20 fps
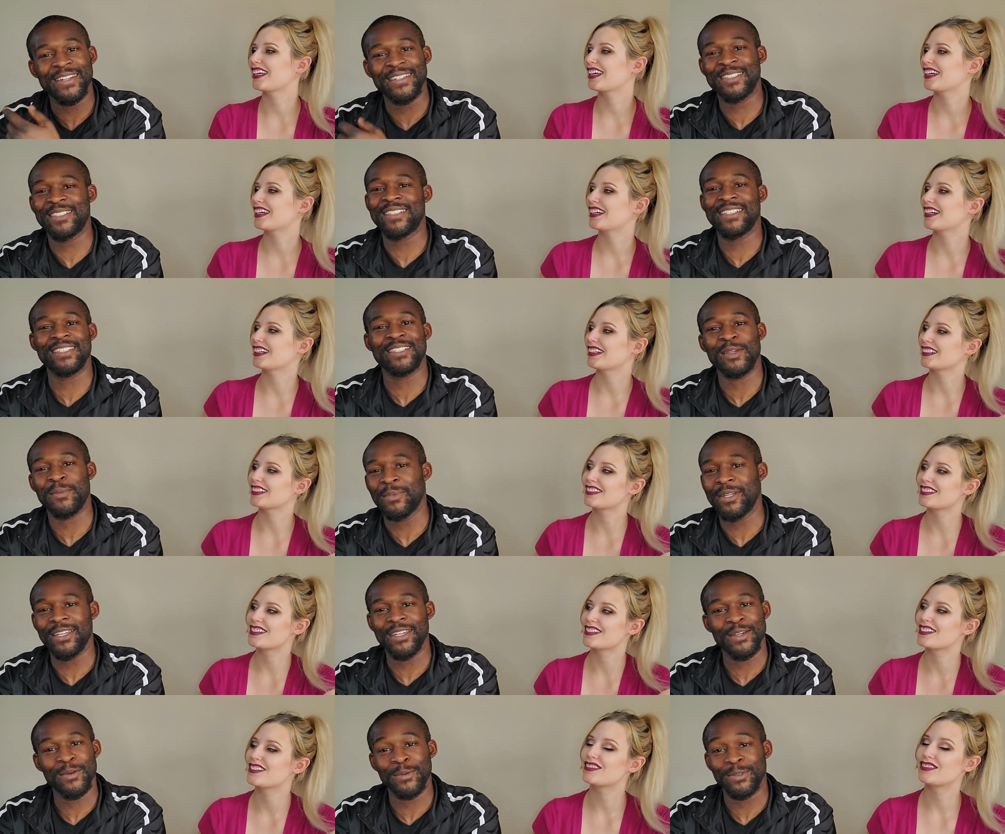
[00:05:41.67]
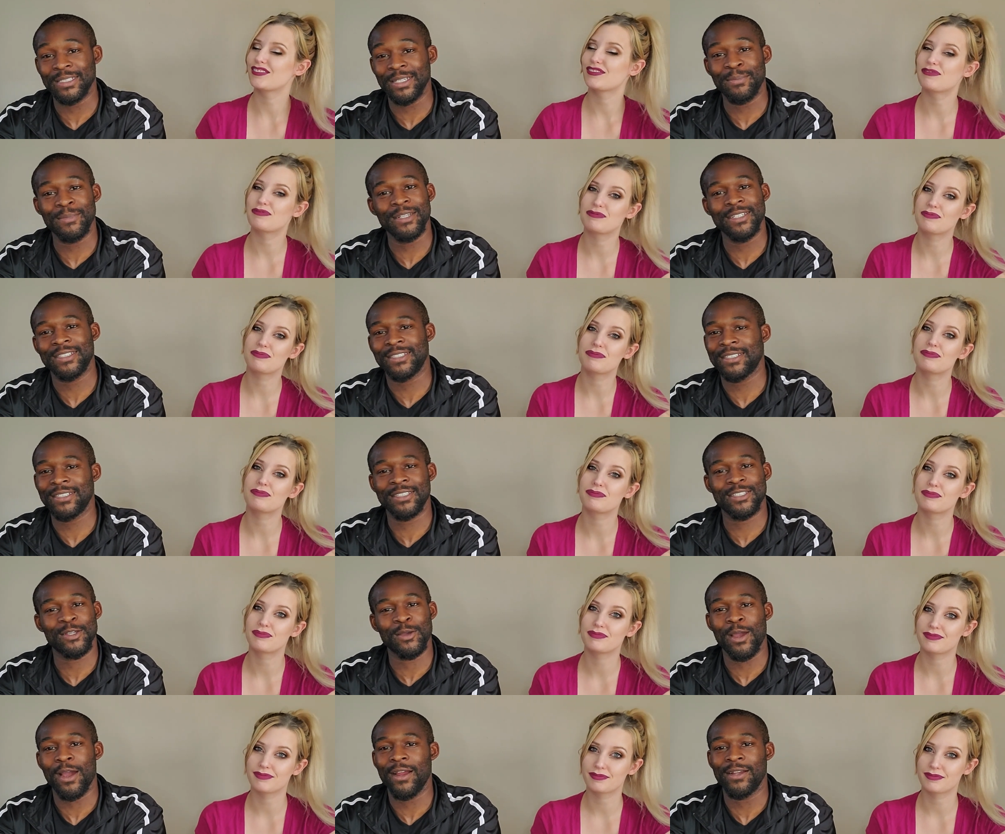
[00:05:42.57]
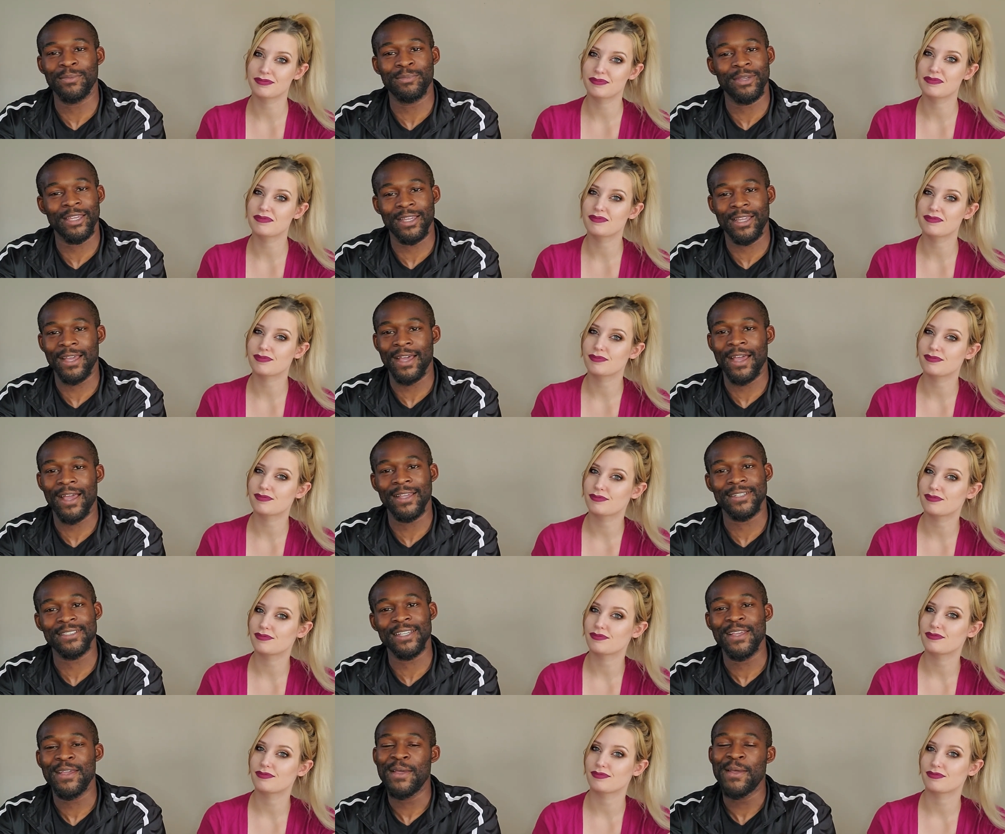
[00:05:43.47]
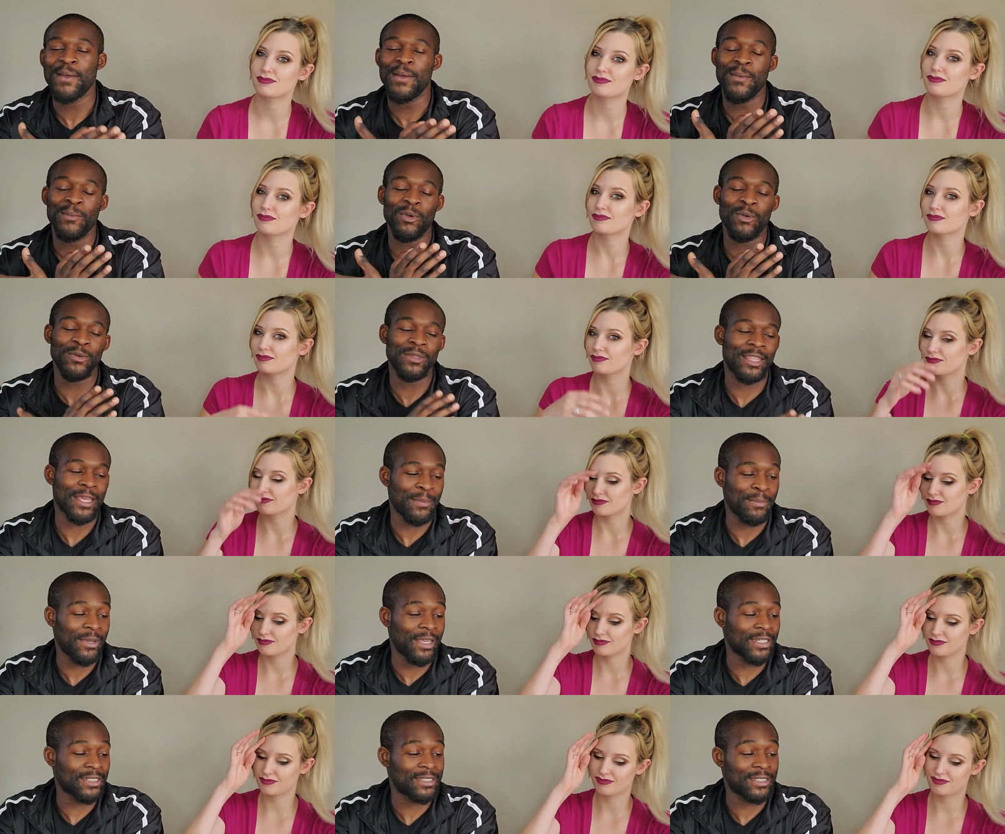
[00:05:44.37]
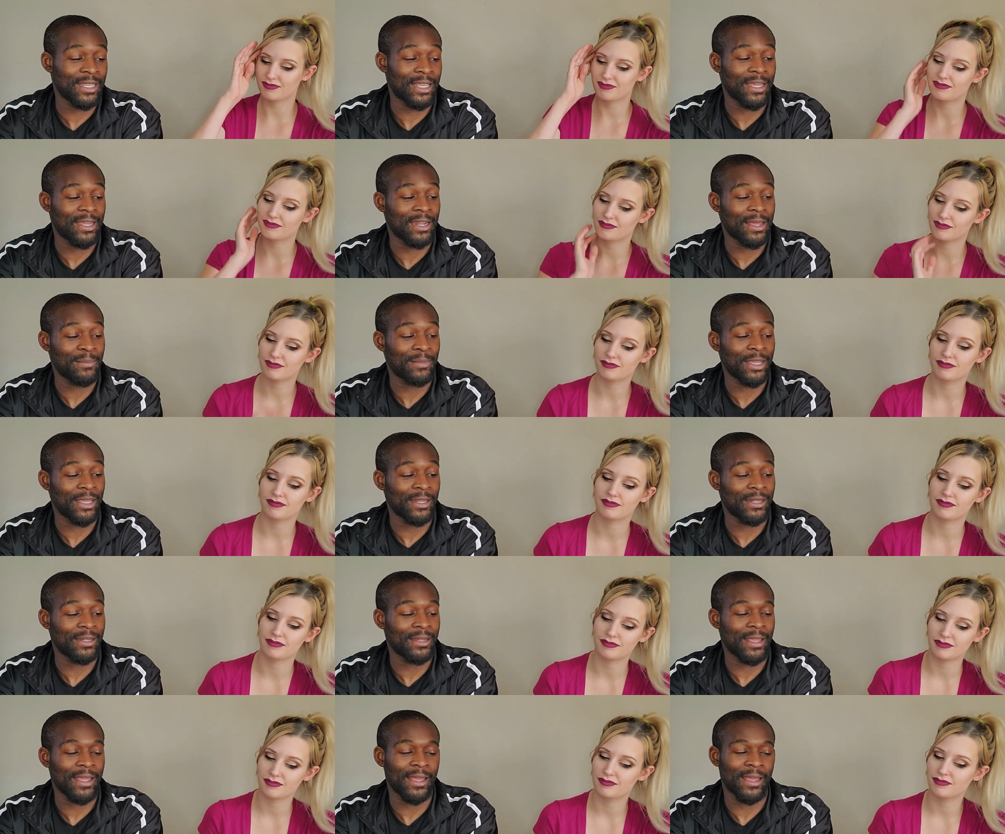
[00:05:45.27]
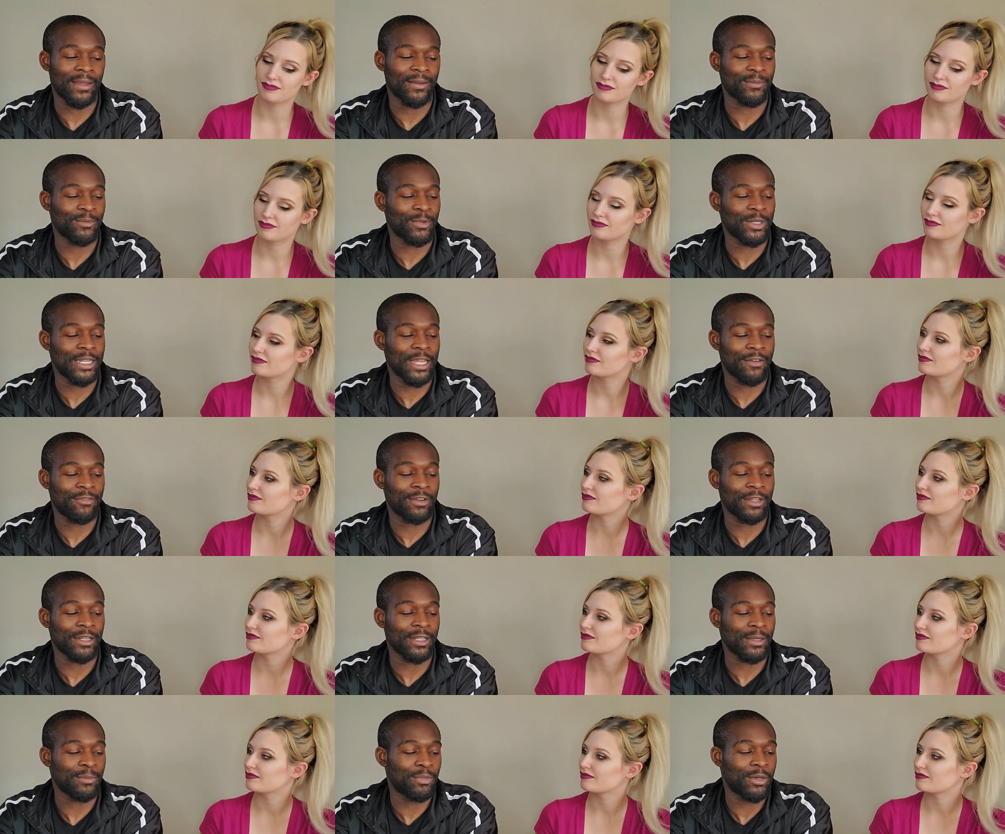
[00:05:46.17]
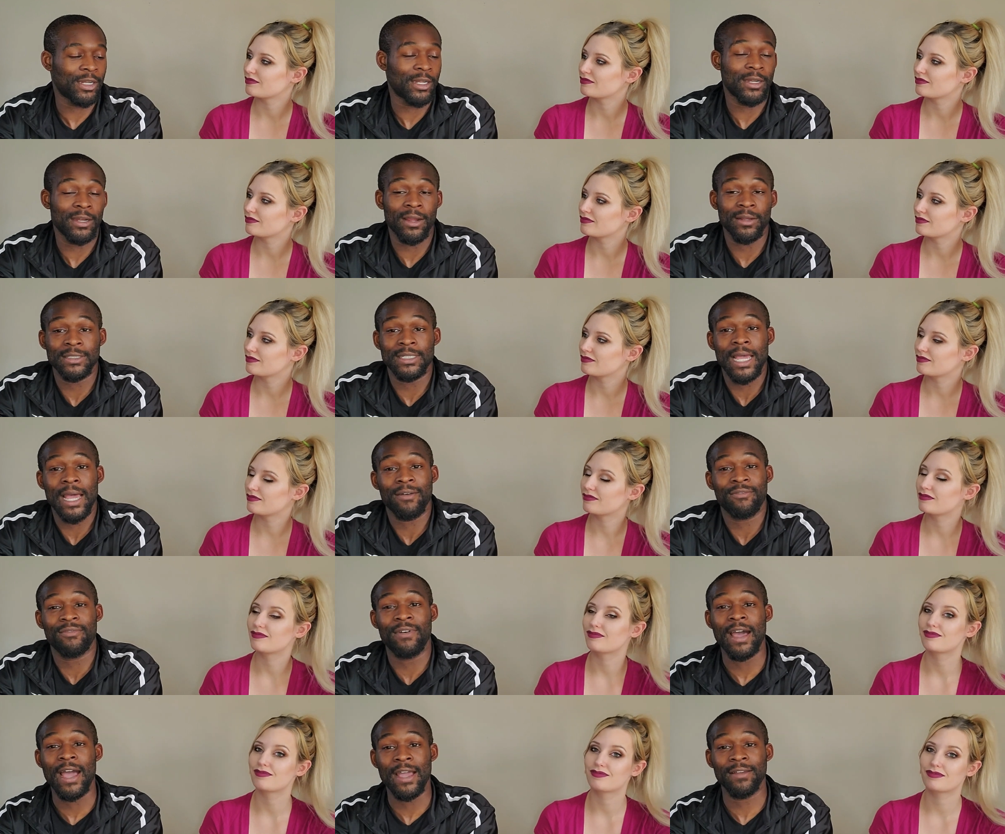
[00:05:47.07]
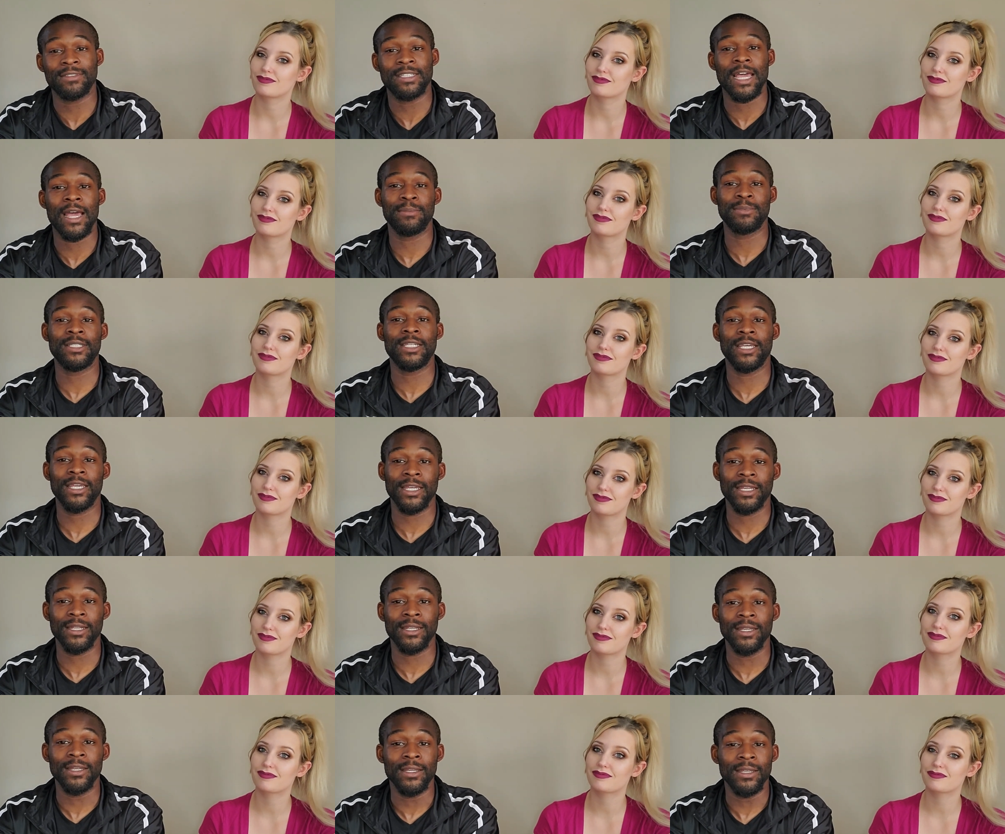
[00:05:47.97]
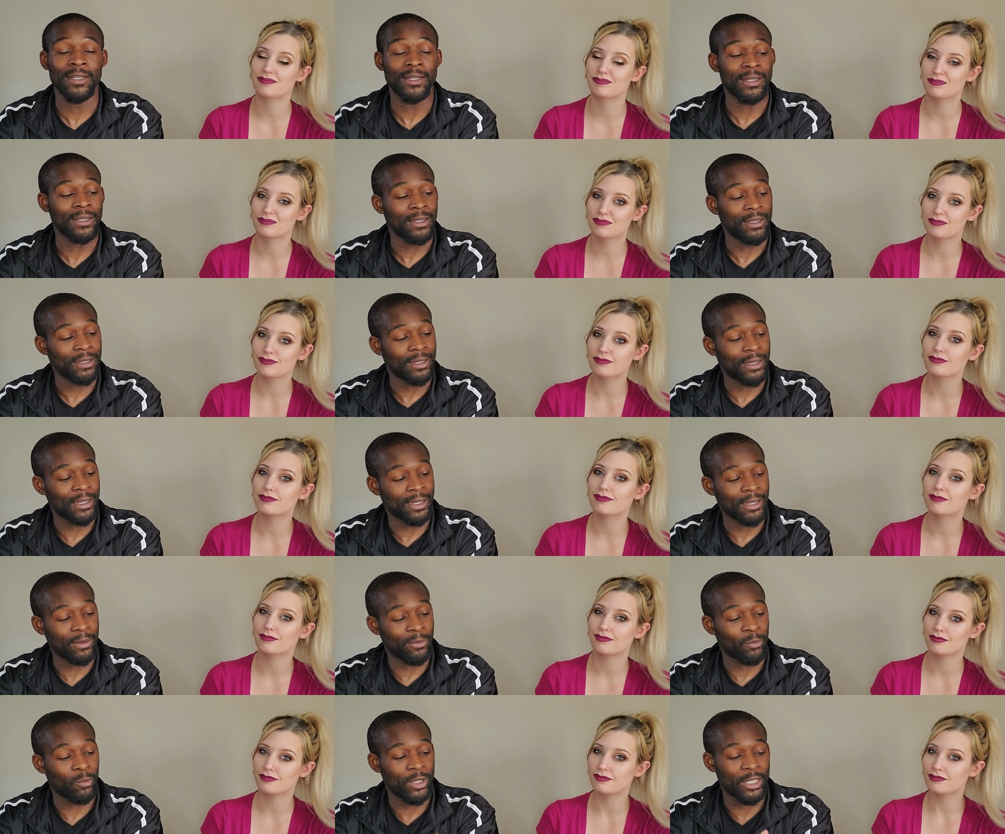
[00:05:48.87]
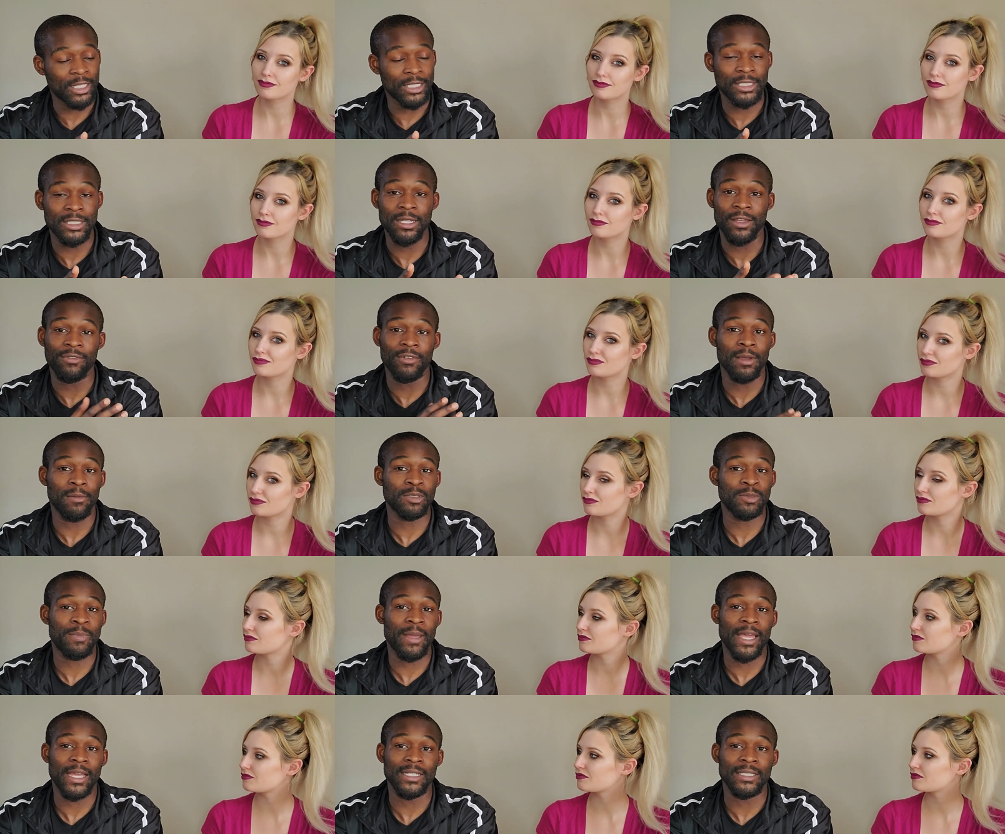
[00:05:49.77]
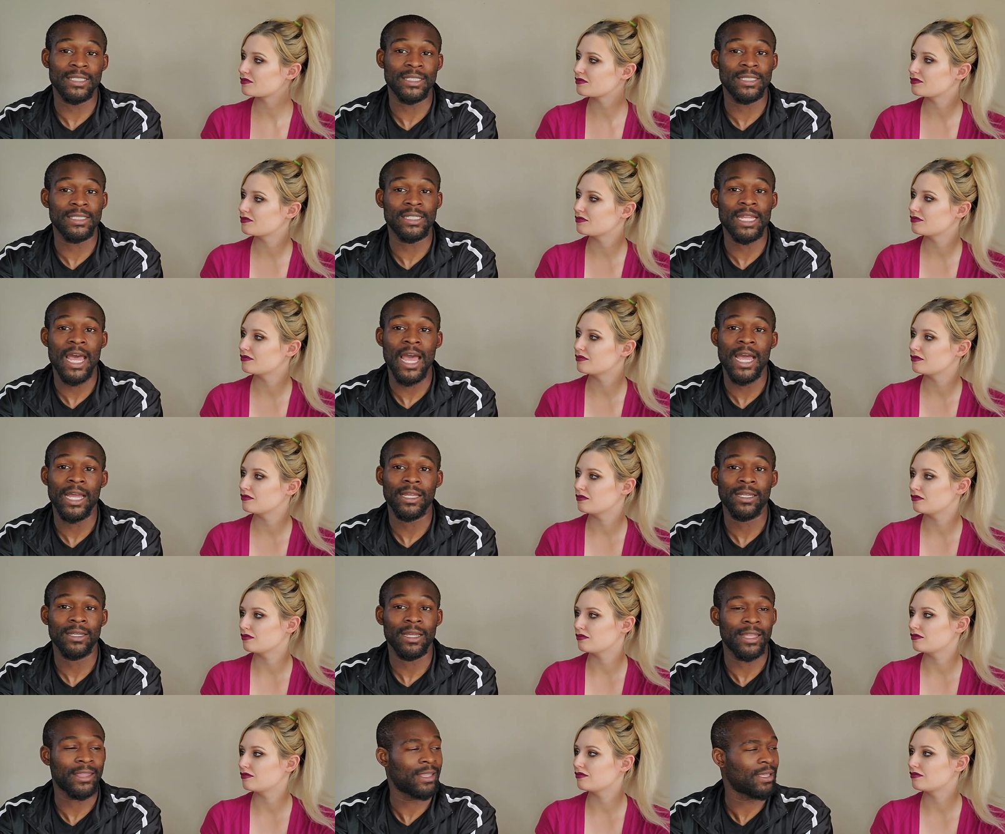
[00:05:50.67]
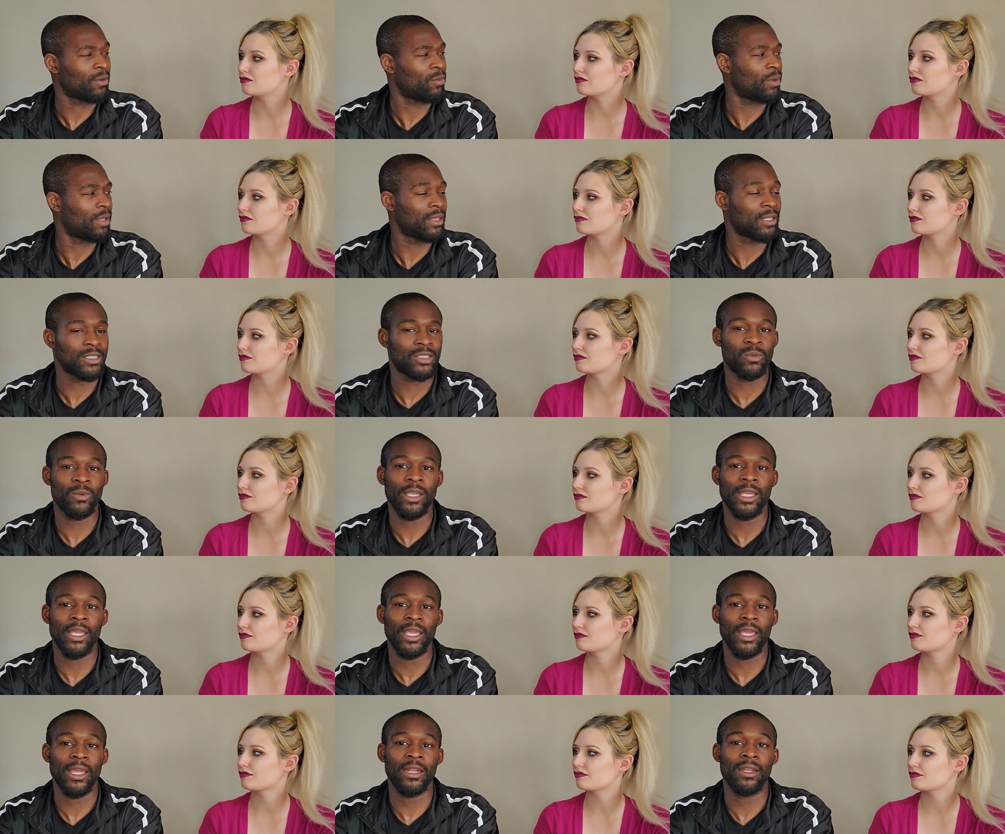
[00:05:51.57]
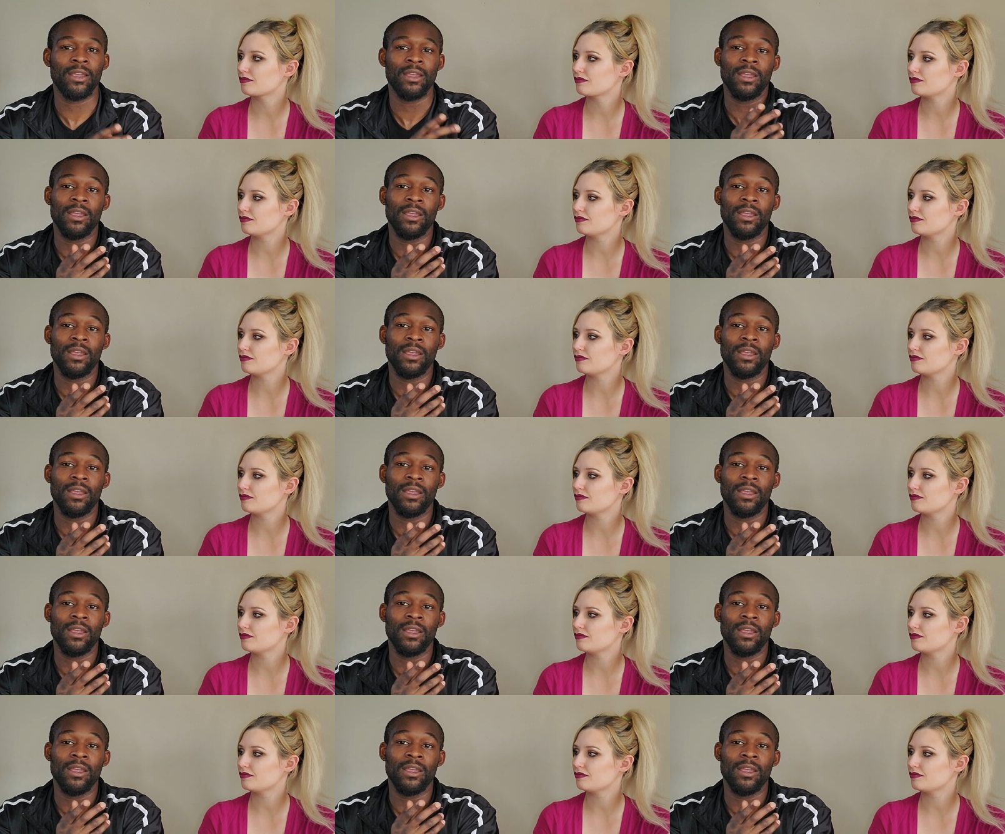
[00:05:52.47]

Speaker 1: that's just so many good ones. I mean, it's just so hard to pick, guys with that being said, I mean, yeah, we definitely put in our top five, top 10 mm -hmm. uh, when this stuff comes back into stock, I think what this weekend,